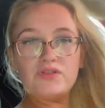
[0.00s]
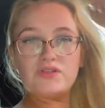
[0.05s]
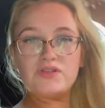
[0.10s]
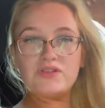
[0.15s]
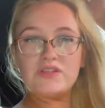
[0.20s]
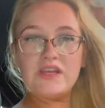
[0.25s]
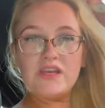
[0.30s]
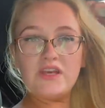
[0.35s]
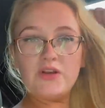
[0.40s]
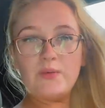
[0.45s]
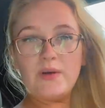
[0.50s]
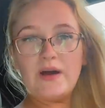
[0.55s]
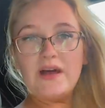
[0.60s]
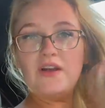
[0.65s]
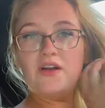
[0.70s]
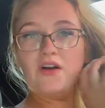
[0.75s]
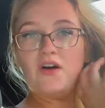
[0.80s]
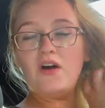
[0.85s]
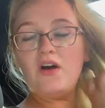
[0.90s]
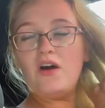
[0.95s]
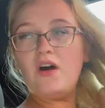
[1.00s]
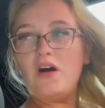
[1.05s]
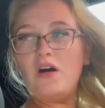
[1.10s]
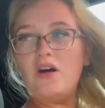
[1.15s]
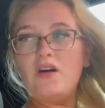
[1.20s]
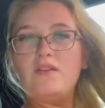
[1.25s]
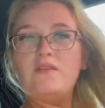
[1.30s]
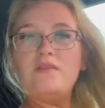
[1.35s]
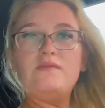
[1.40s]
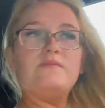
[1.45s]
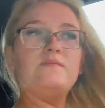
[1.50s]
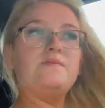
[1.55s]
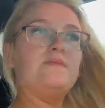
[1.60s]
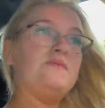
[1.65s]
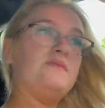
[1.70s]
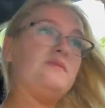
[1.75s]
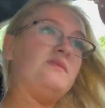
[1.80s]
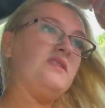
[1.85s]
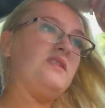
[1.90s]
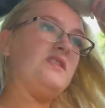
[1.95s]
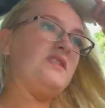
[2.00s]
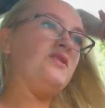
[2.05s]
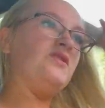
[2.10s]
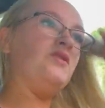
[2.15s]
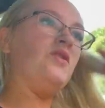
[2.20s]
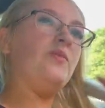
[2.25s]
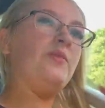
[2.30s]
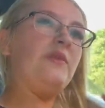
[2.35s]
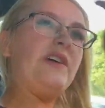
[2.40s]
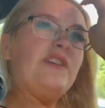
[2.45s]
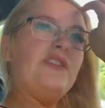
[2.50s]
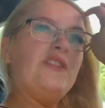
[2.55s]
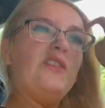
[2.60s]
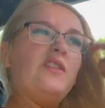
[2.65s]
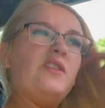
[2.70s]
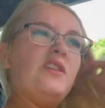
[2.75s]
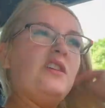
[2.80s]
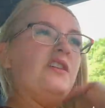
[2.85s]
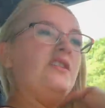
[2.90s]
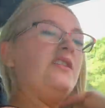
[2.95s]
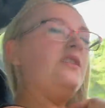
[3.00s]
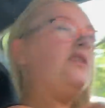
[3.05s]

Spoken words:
Tiguan R. It's not brand new, can't